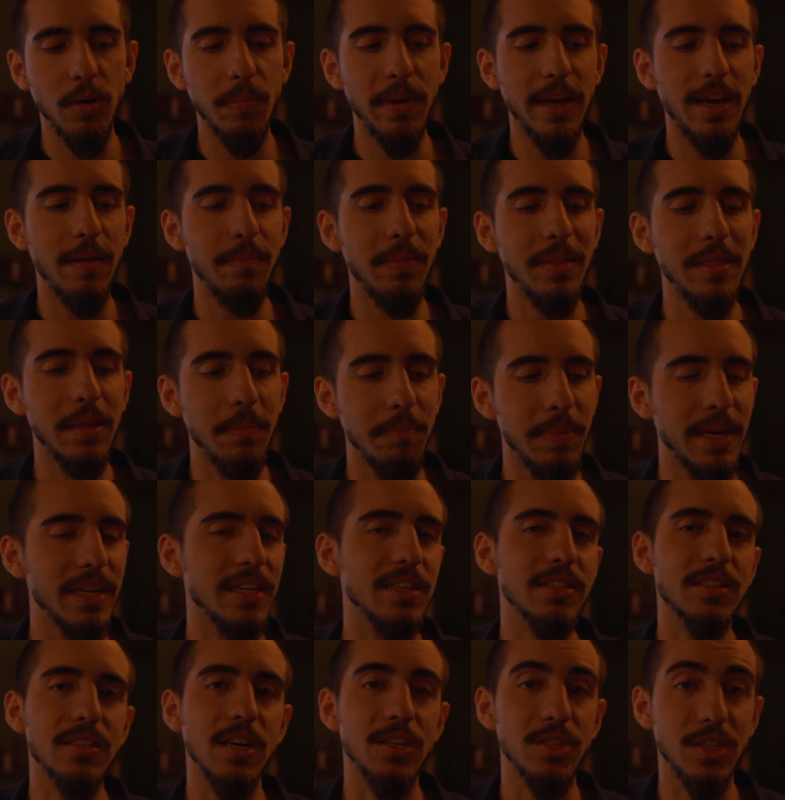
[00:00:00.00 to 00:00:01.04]
may have been the big
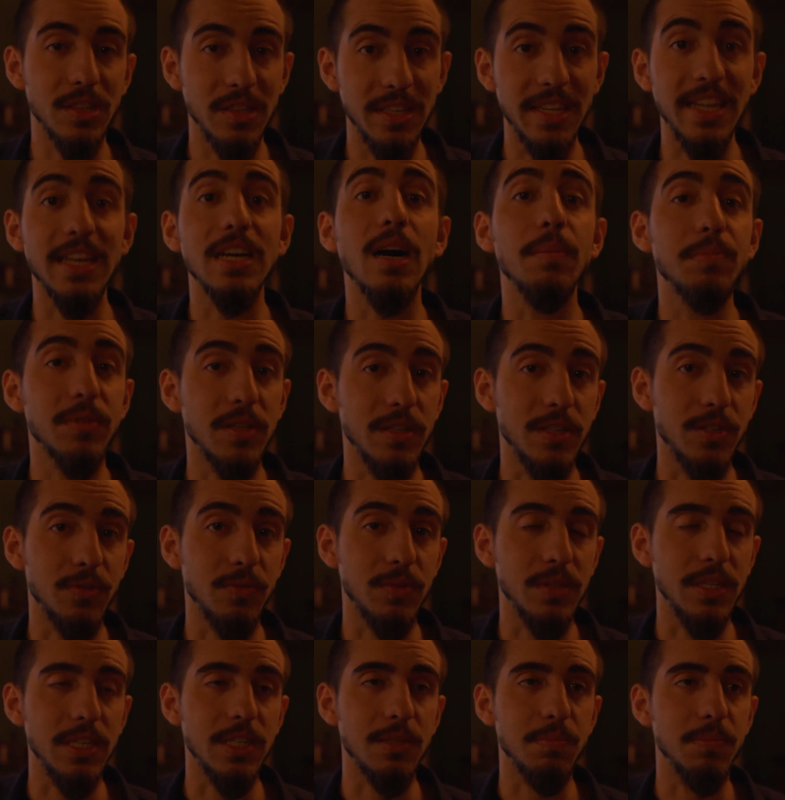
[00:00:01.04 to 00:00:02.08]
discussion leading up to this
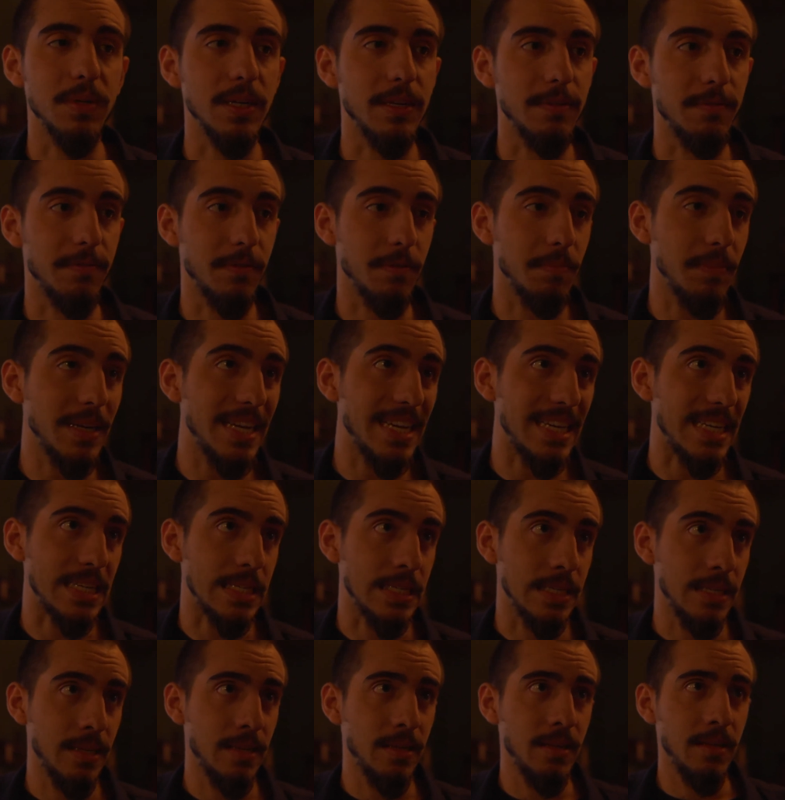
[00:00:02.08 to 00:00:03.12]
release, but for me,
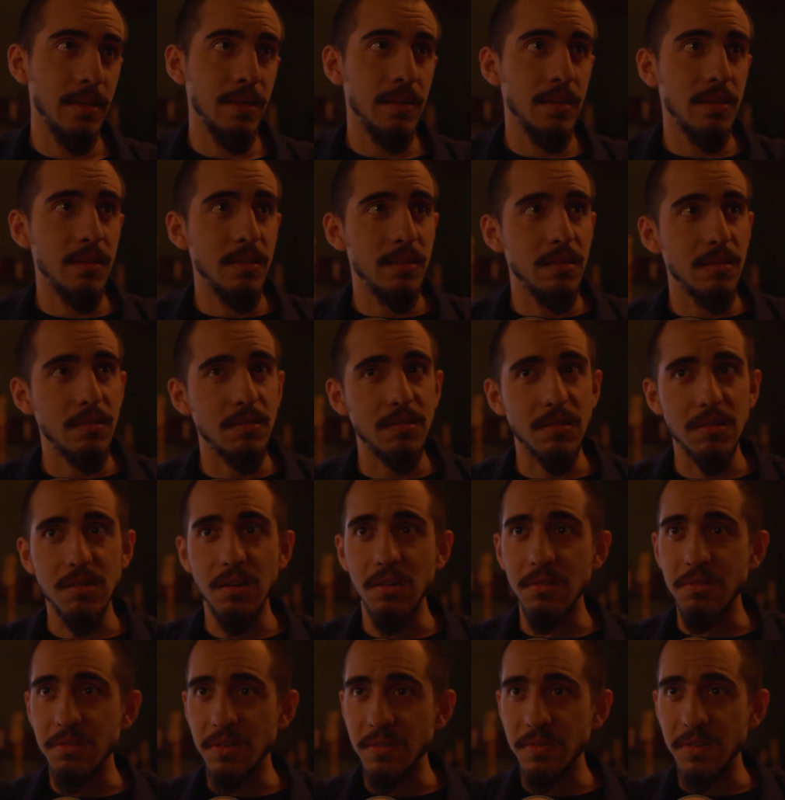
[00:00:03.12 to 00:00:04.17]
the
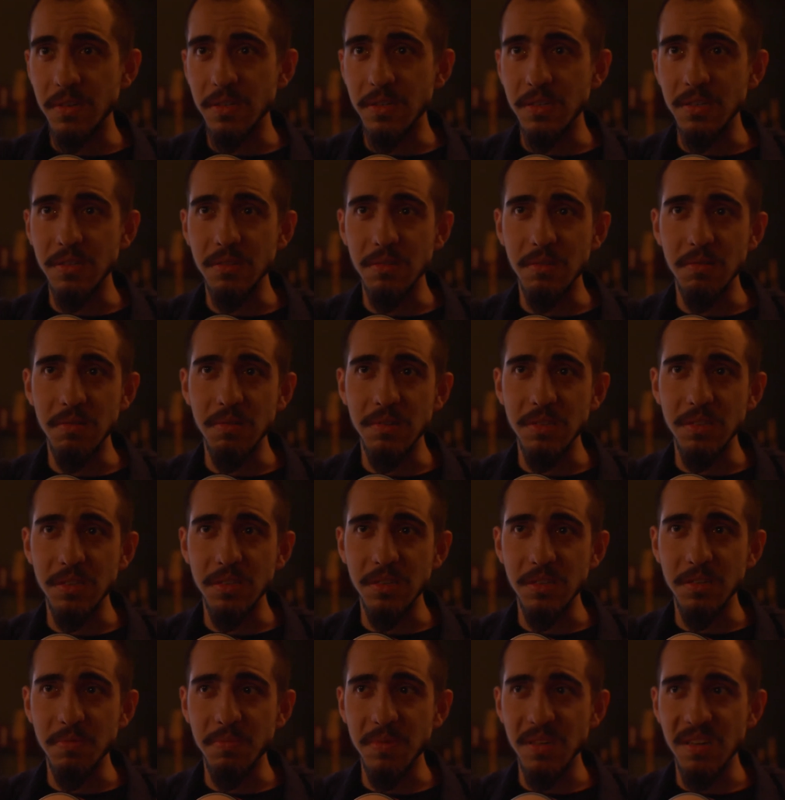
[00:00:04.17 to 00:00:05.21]
controversy's only
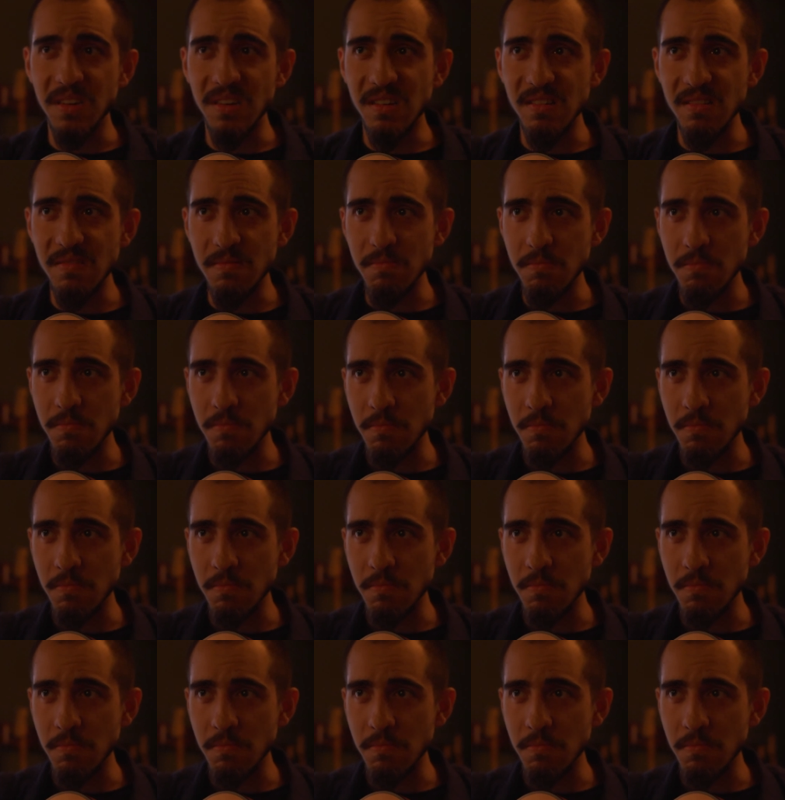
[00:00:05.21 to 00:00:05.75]
just begun.